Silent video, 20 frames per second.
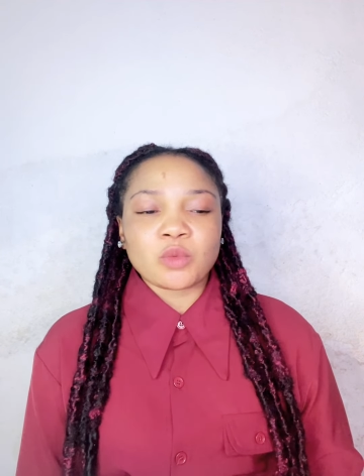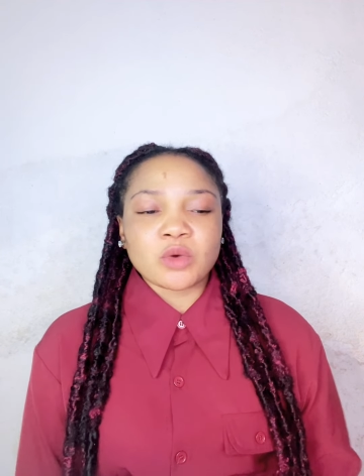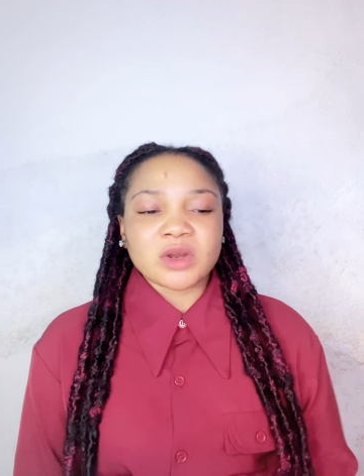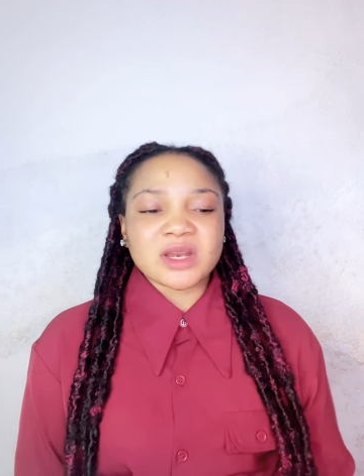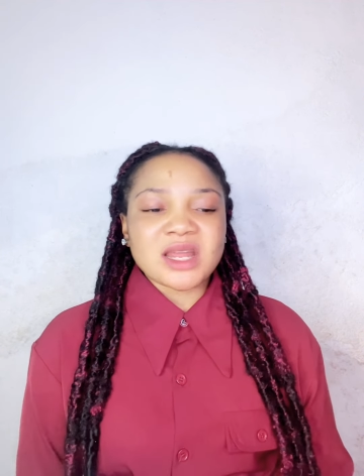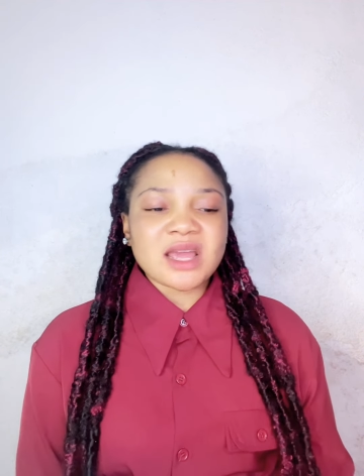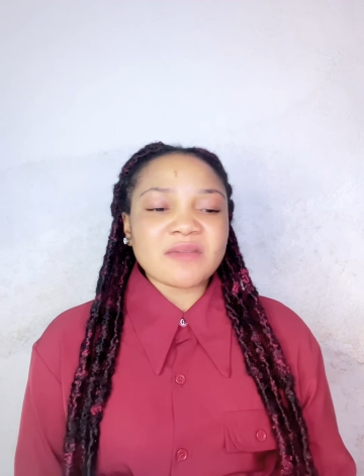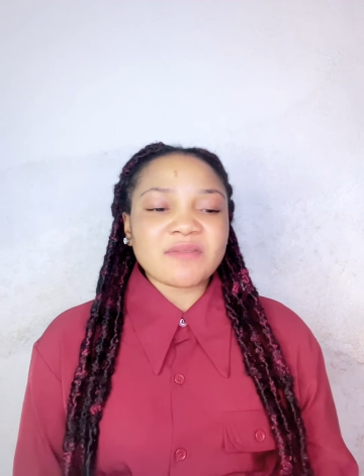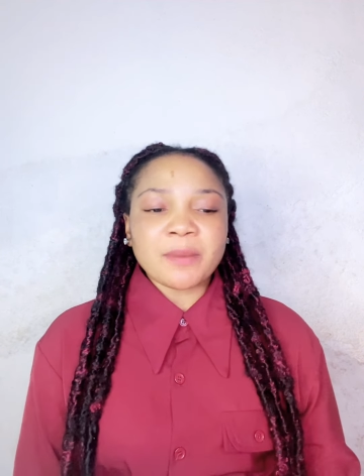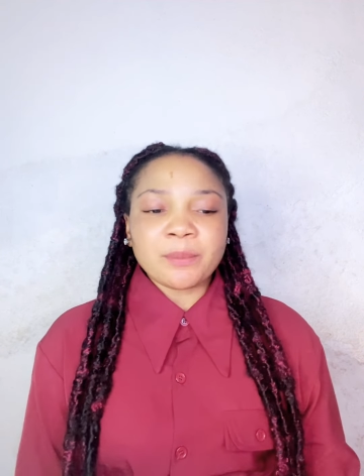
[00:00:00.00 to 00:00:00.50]

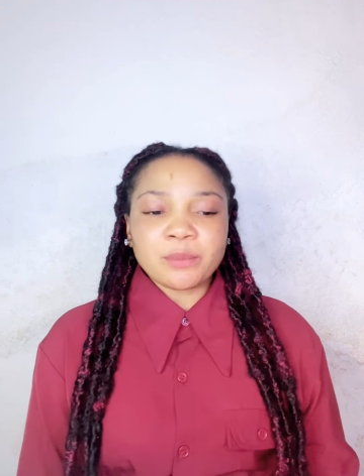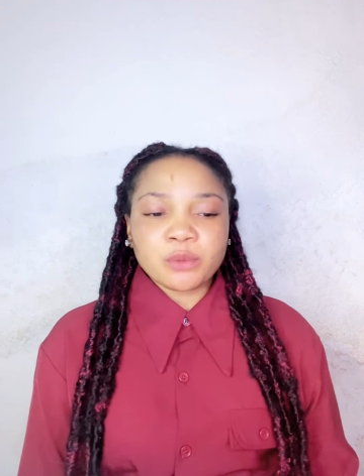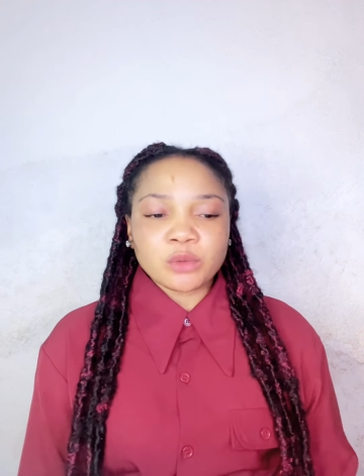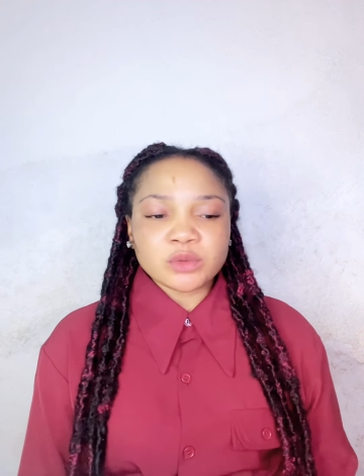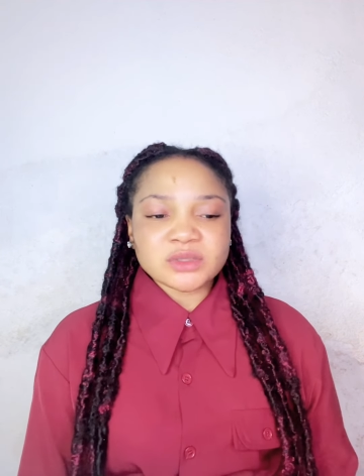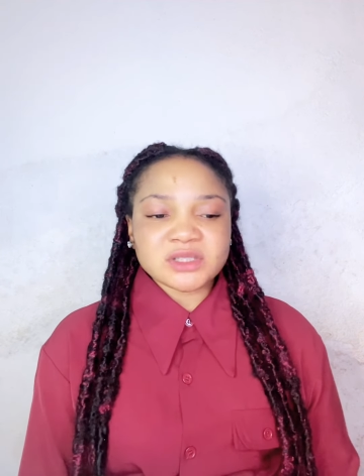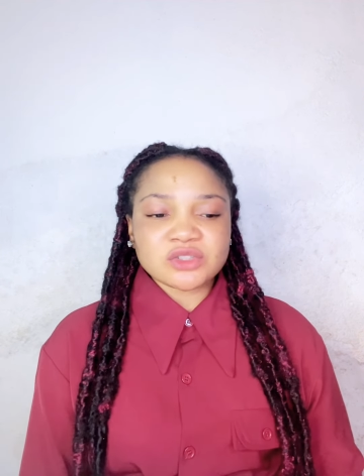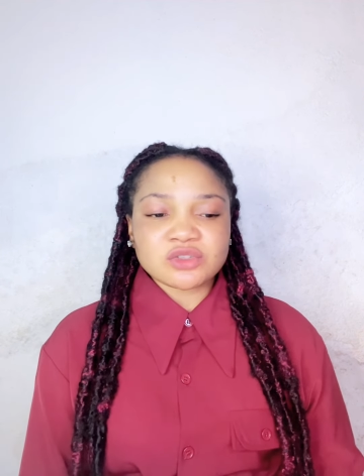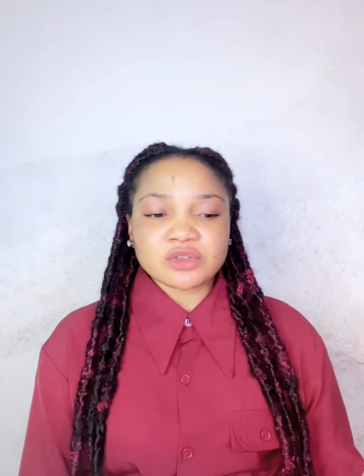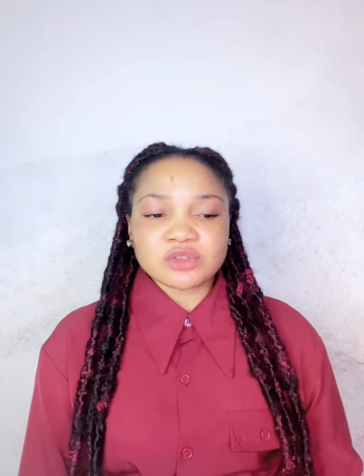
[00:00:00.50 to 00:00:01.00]
whatever
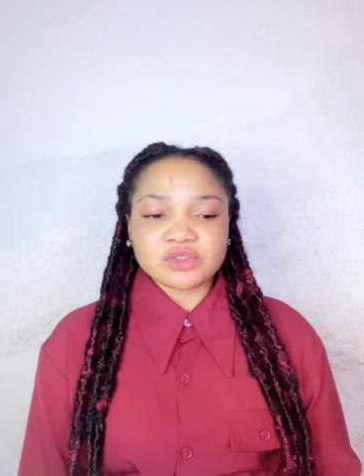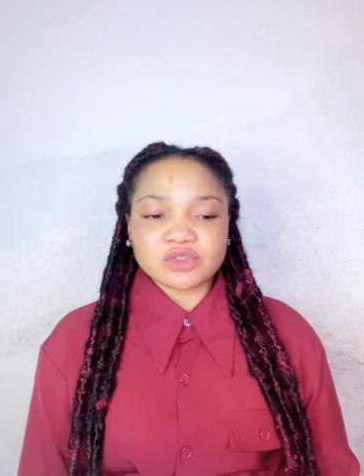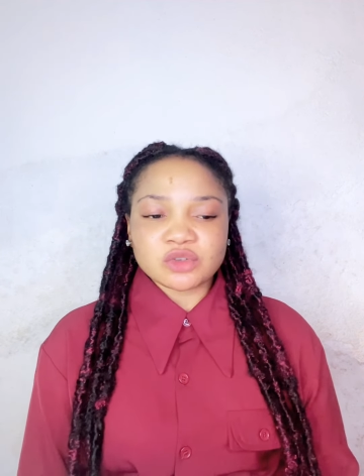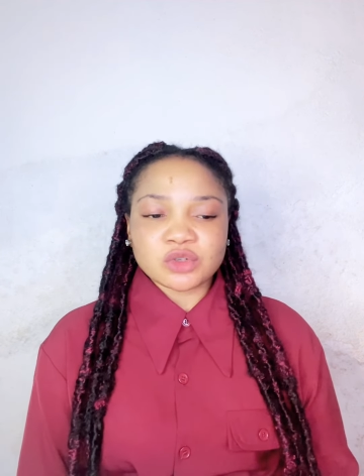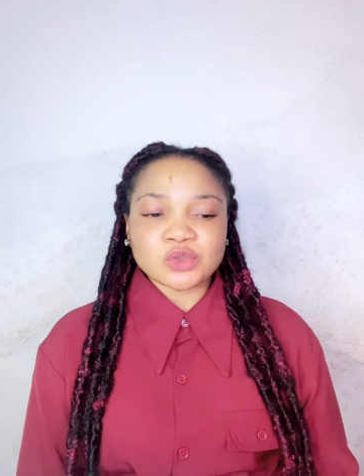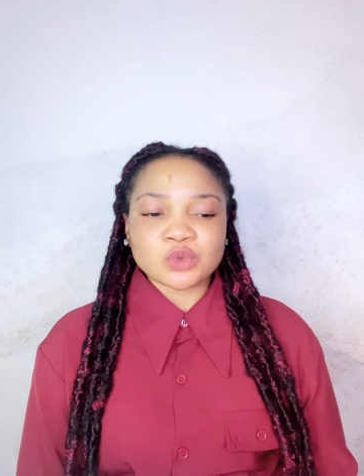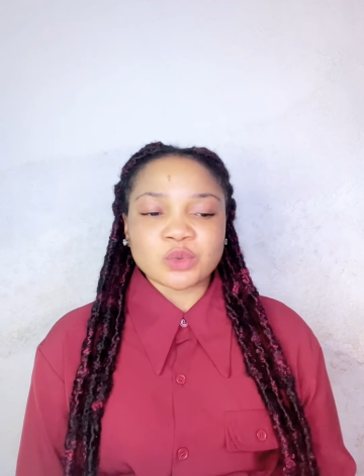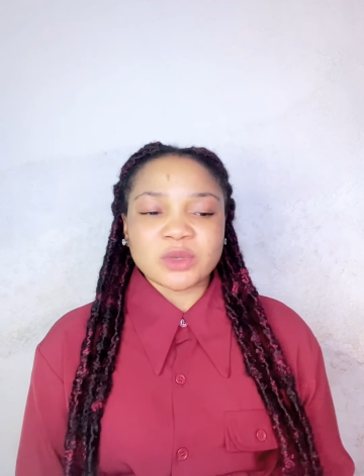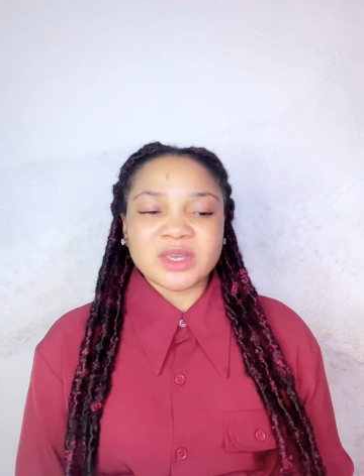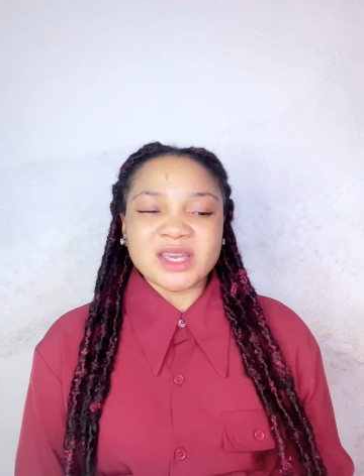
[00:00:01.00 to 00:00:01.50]
position
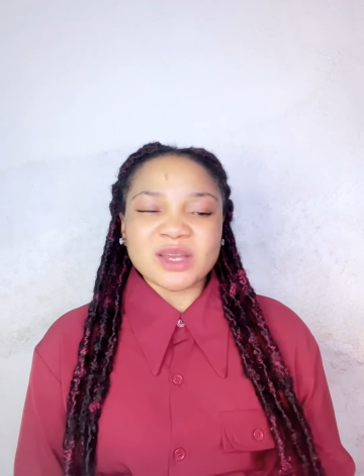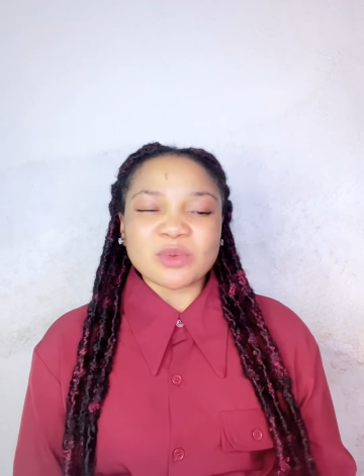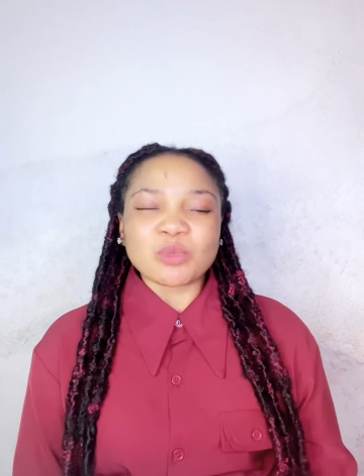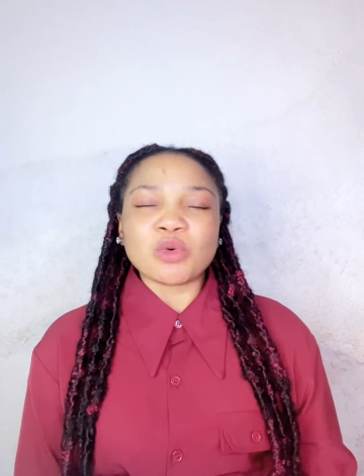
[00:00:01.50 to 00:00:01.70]
just to get